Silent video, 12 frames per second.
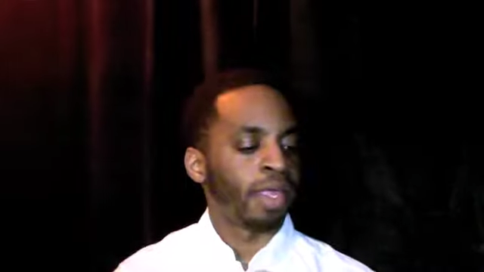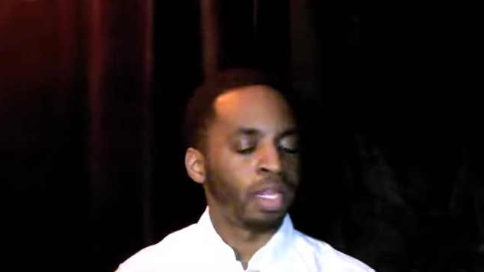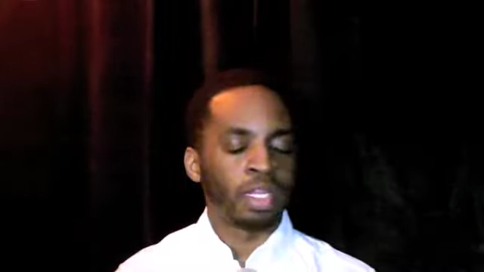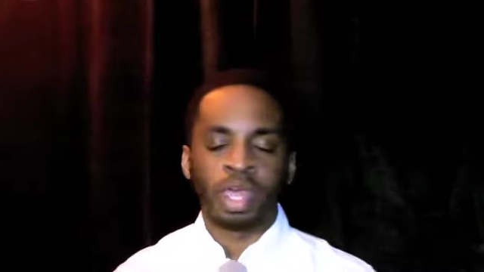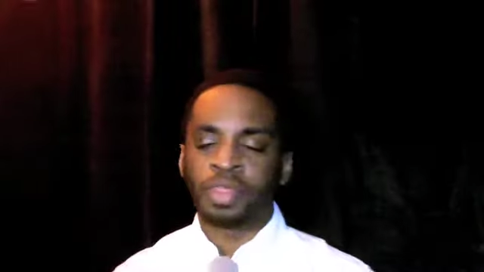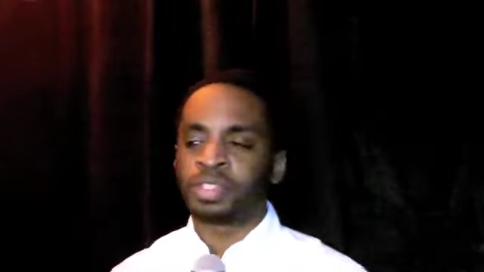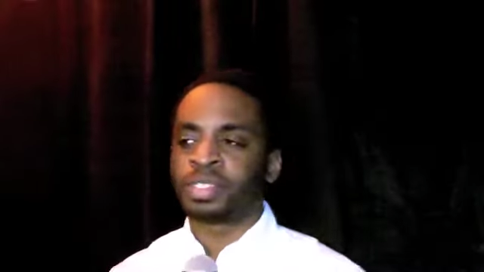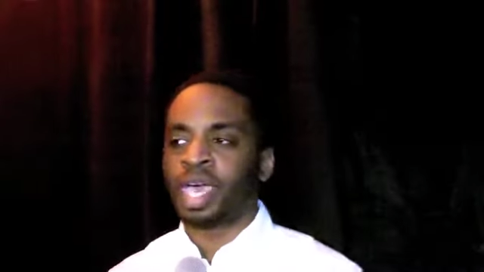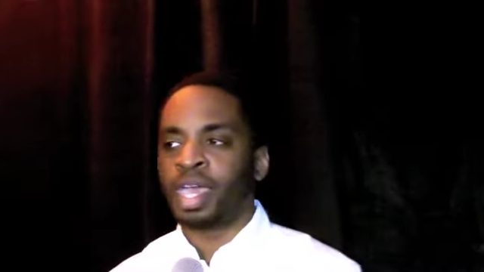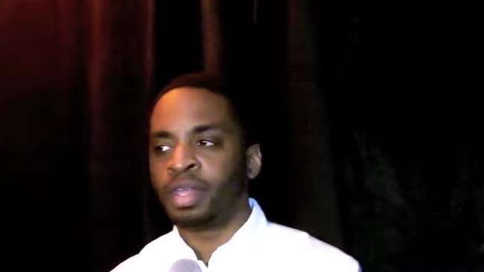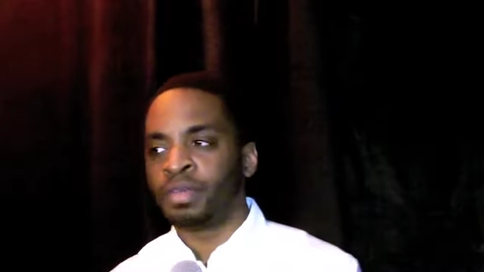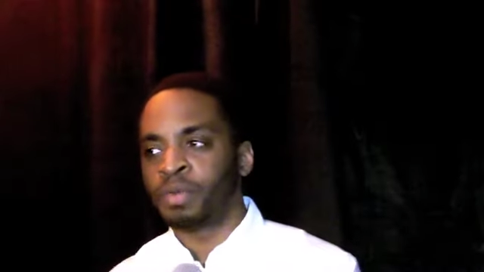Another
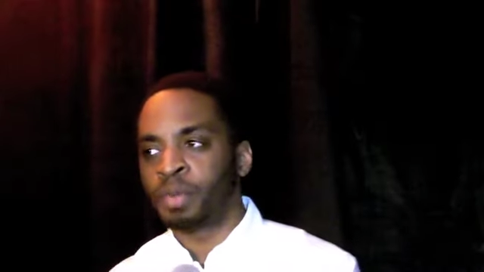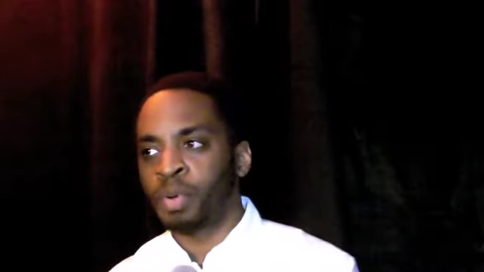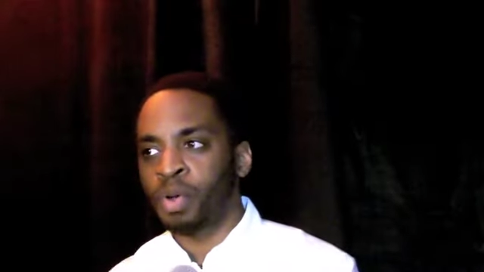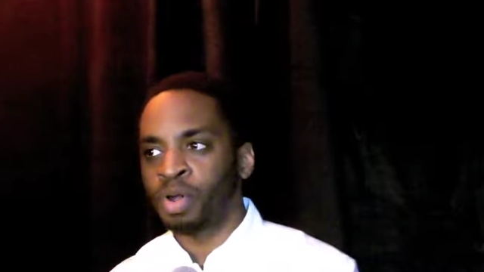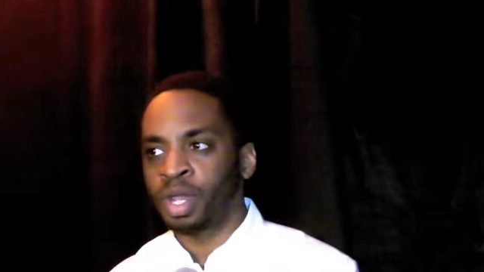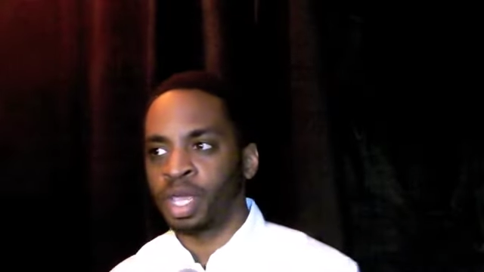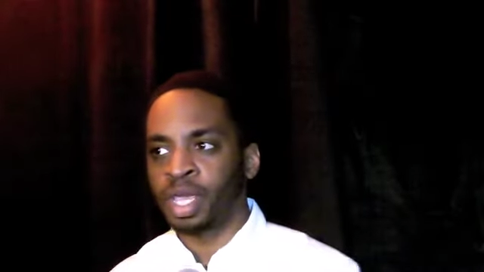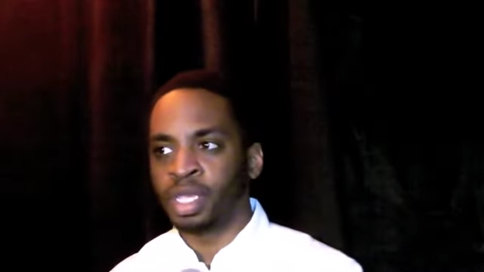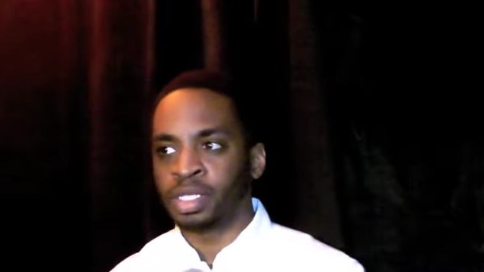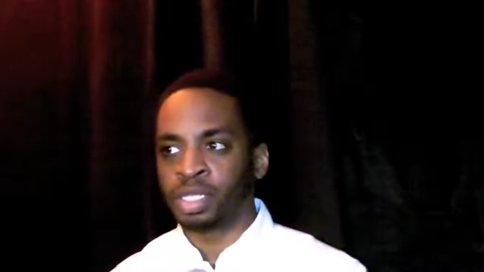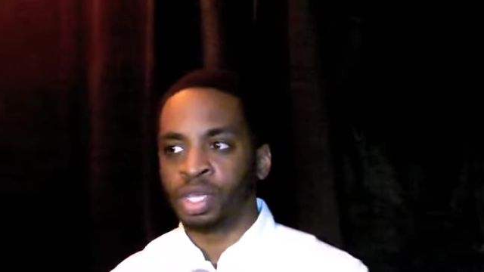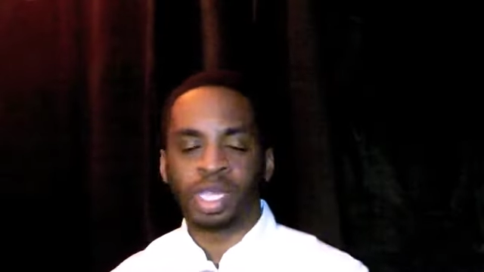side of reporting
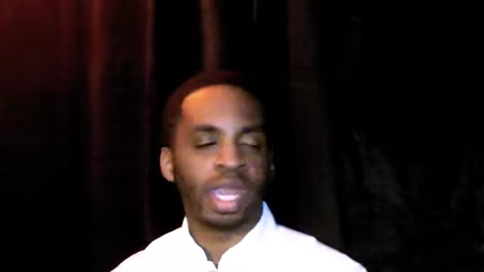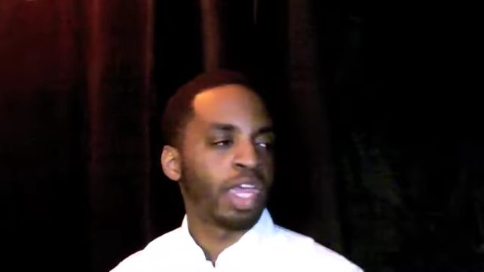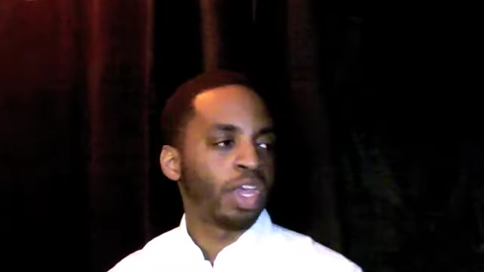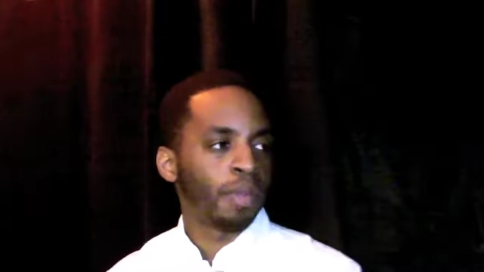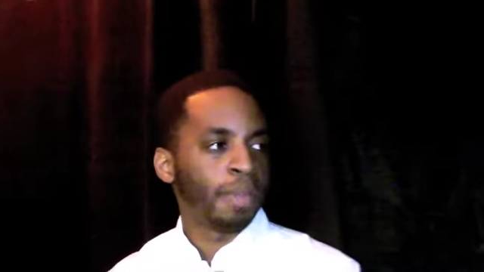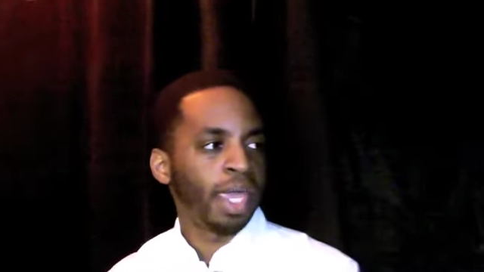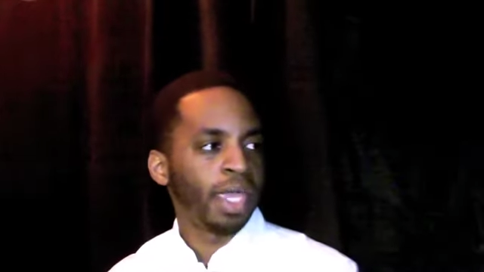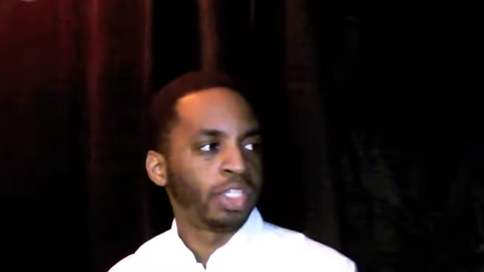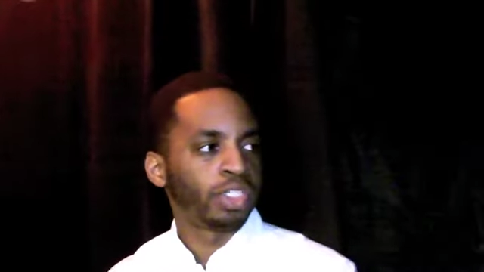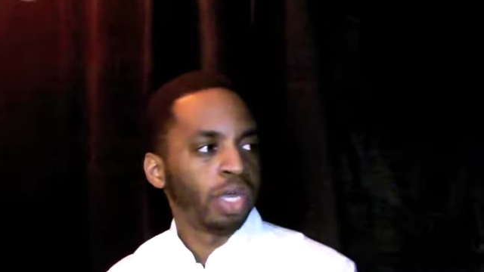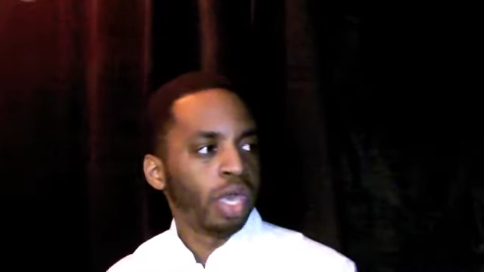is looking at your page.